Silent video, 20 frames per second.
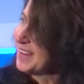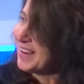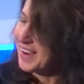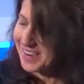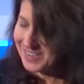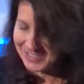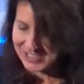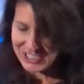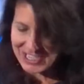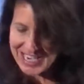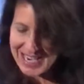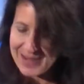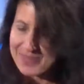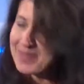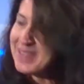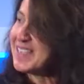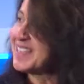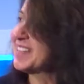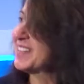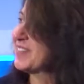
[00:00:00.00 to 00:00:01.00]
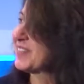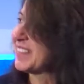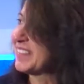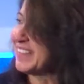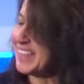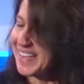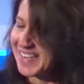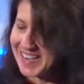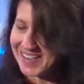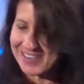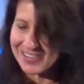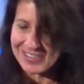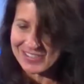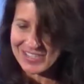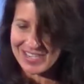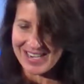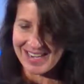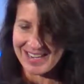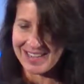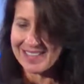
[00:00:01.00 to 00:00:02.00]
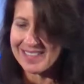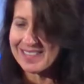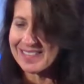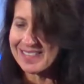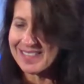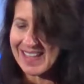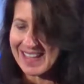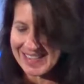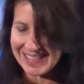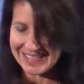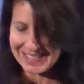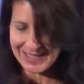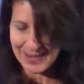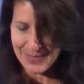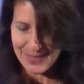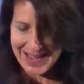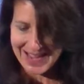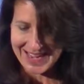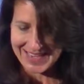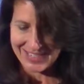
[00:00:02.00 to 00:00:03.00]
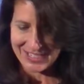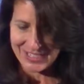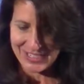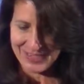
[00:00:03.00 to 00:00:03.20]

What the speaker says: Your champion of clean energy. Thanks so much.